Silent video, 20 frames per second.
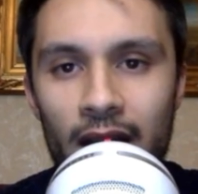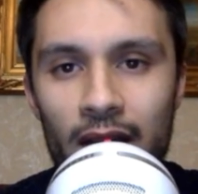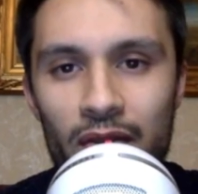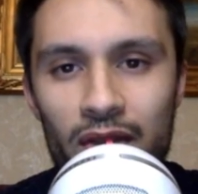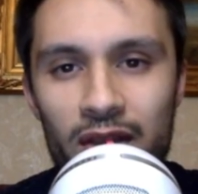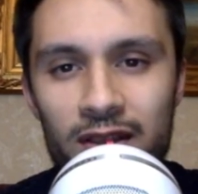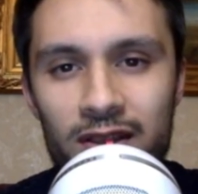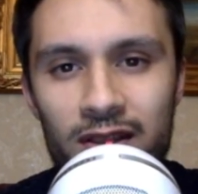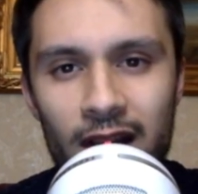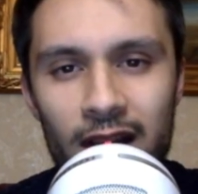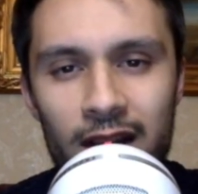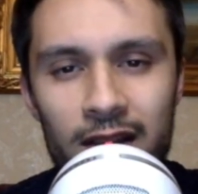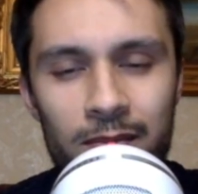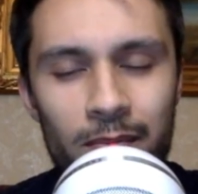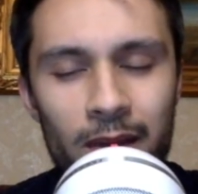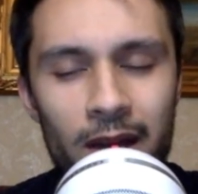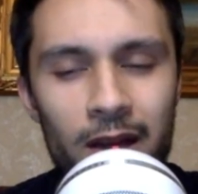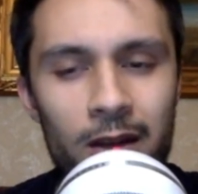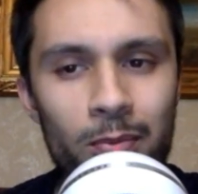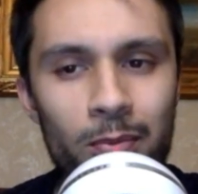And these guys
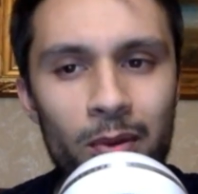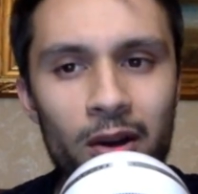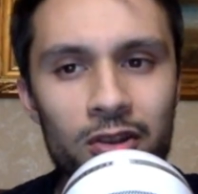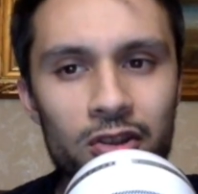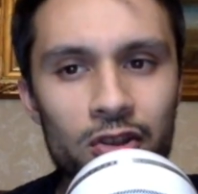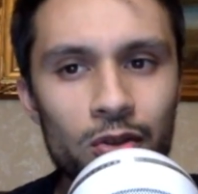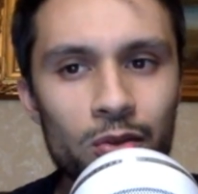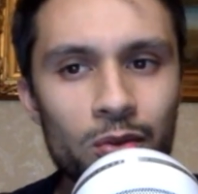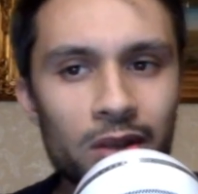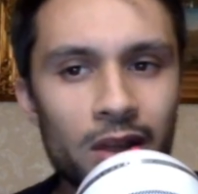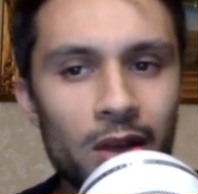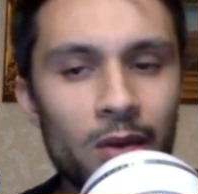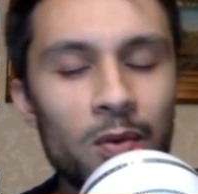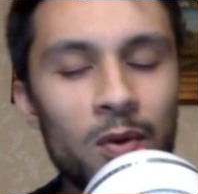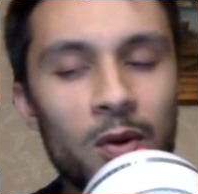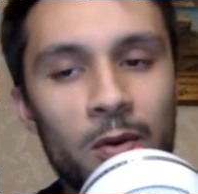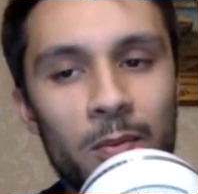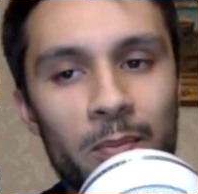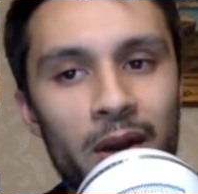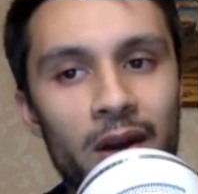made a part two and they were
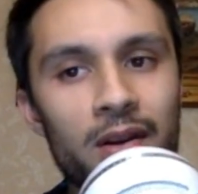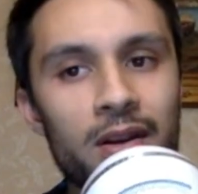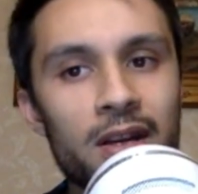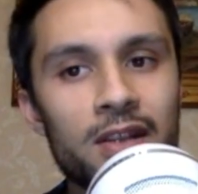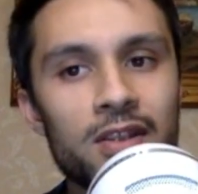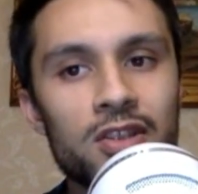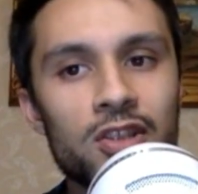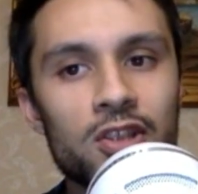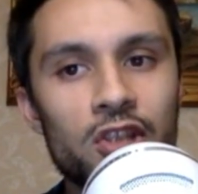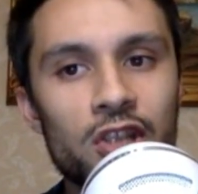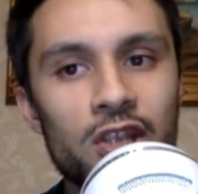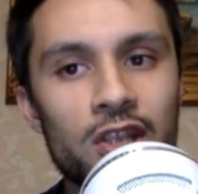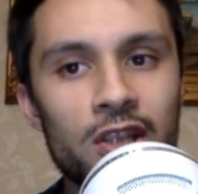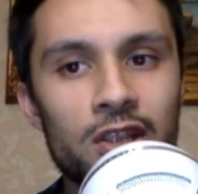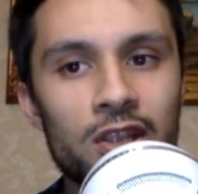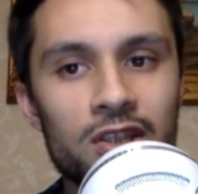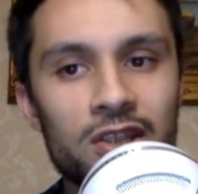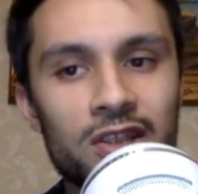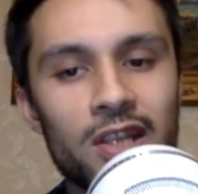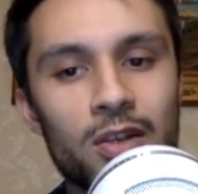comparing it to
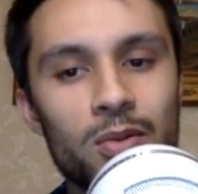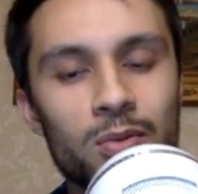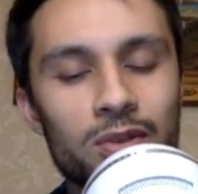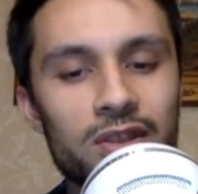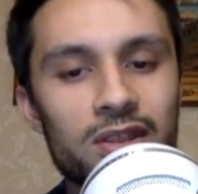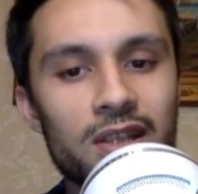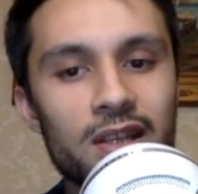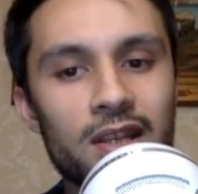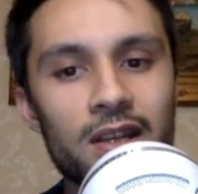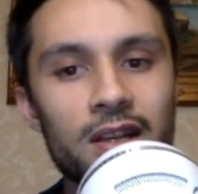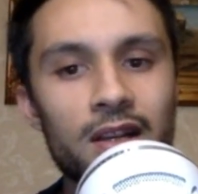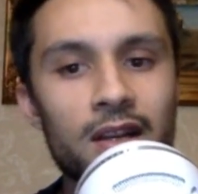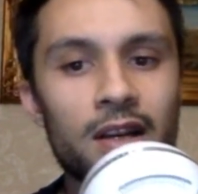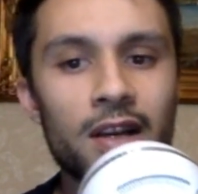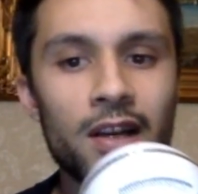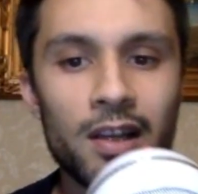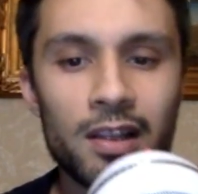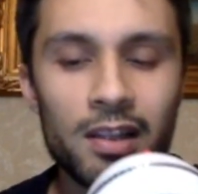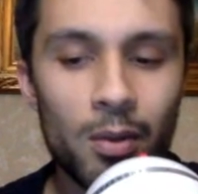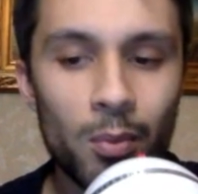gene sequencing
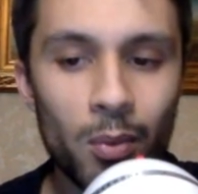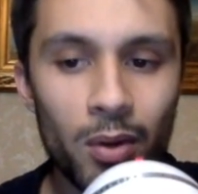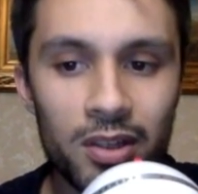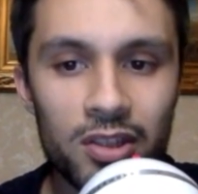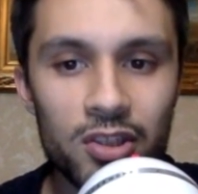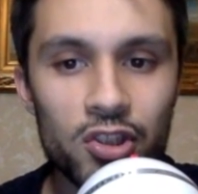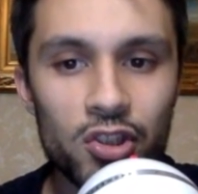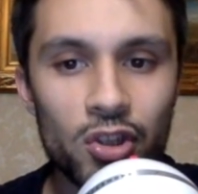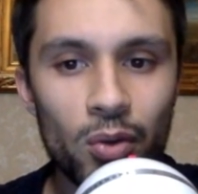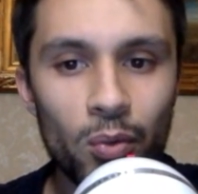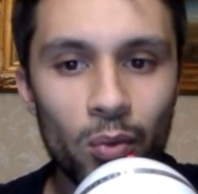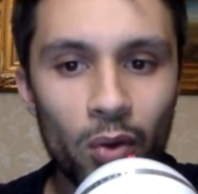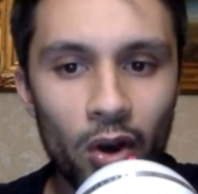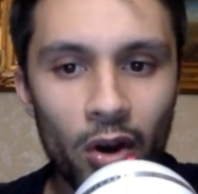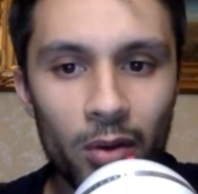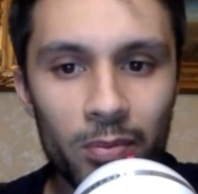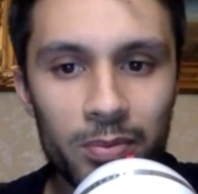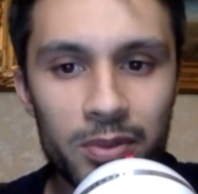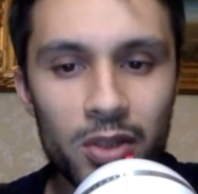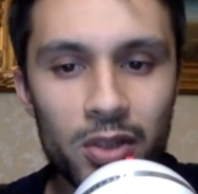and they wanted to show what
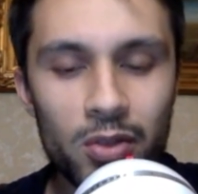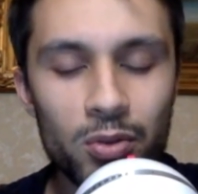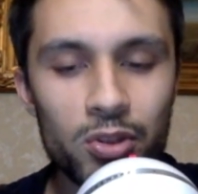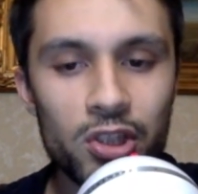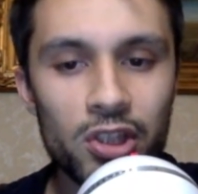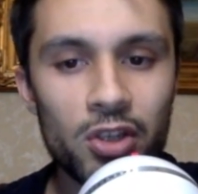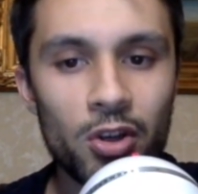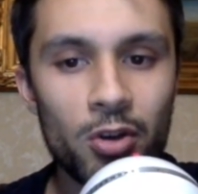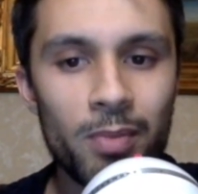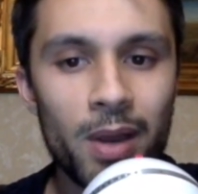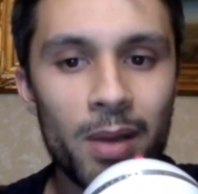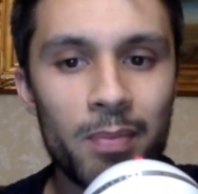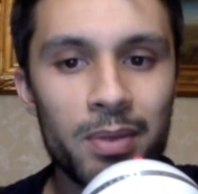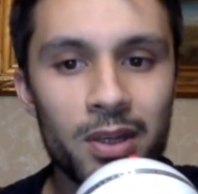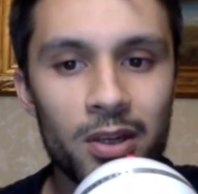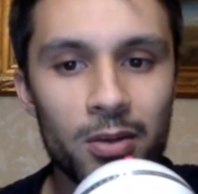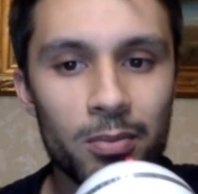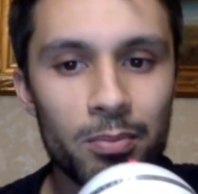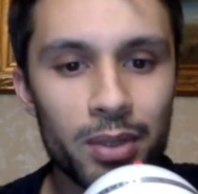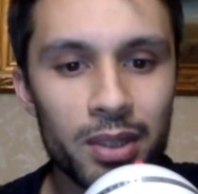optical genome mapping
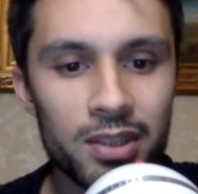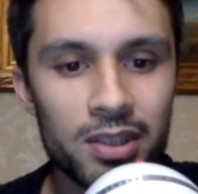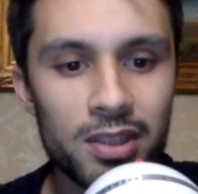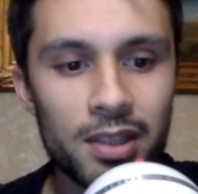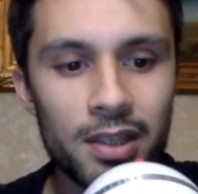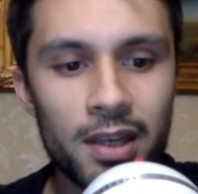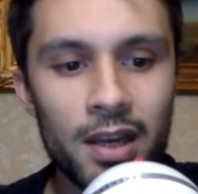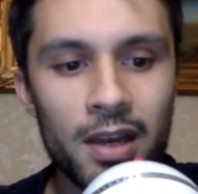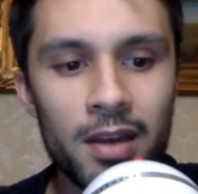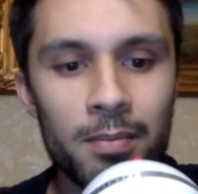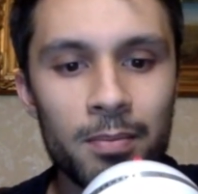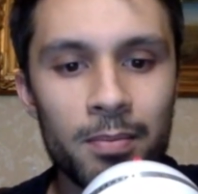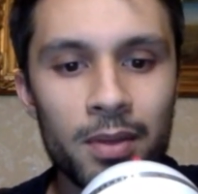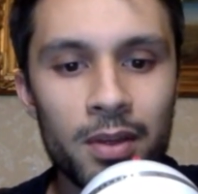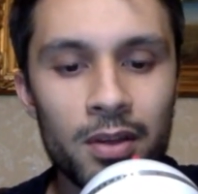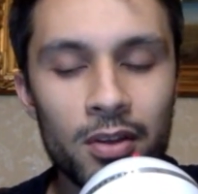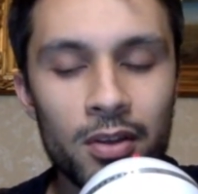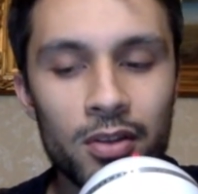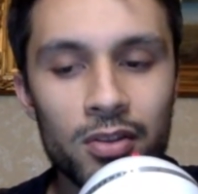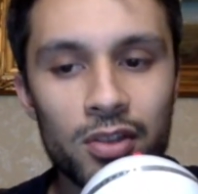can bring to the game.
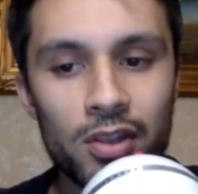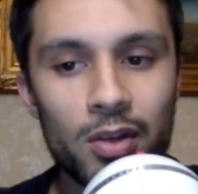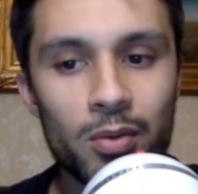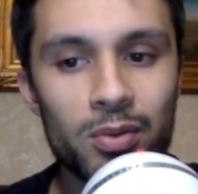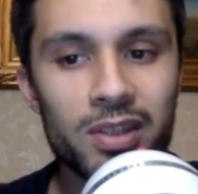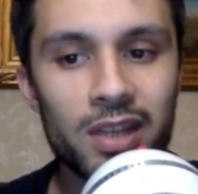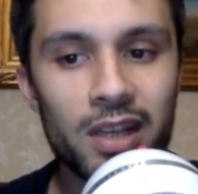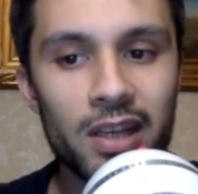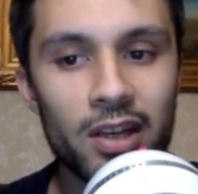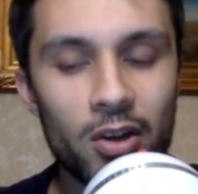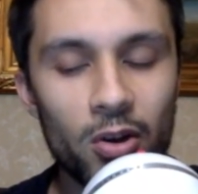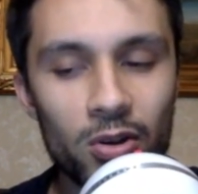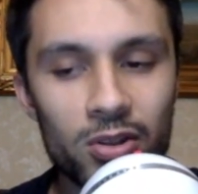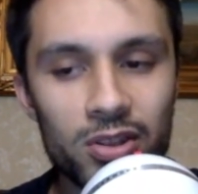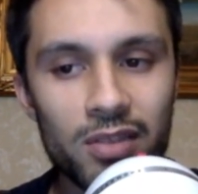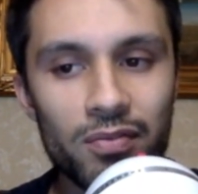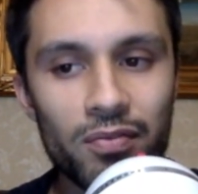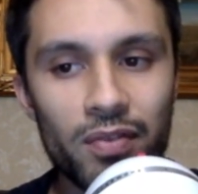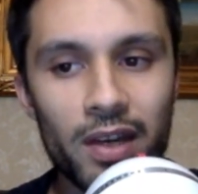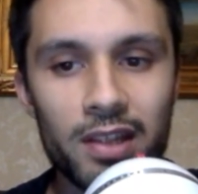So they were saying
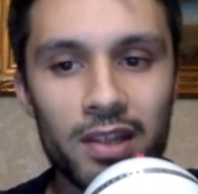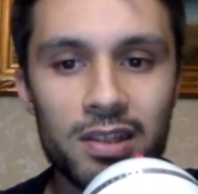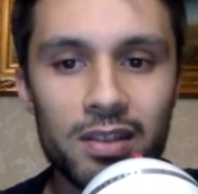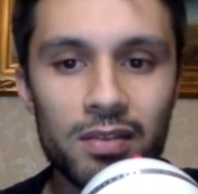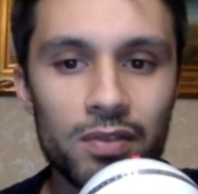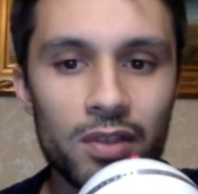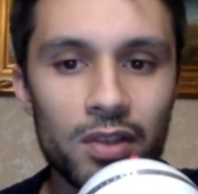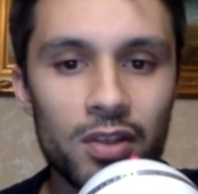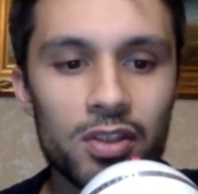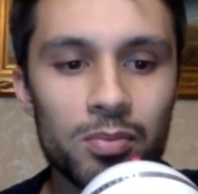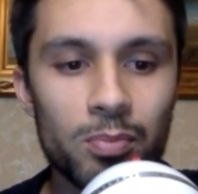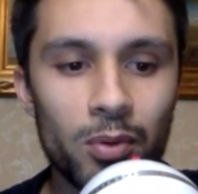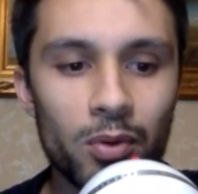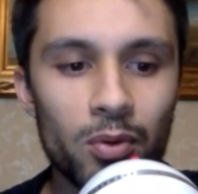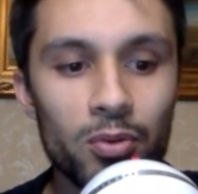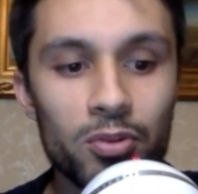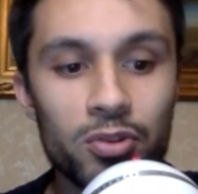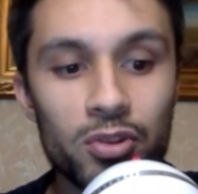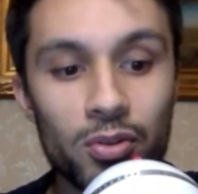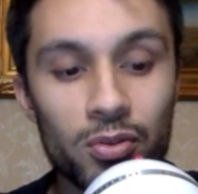cost effectiveness, but
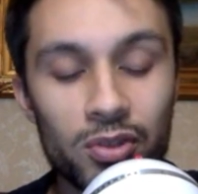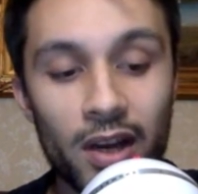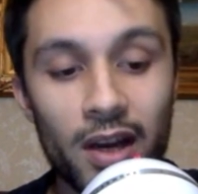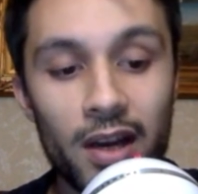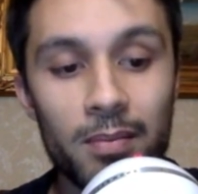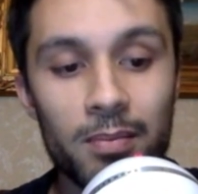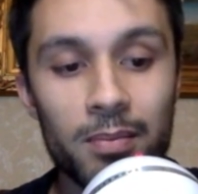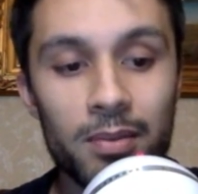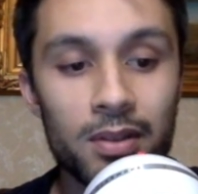also time.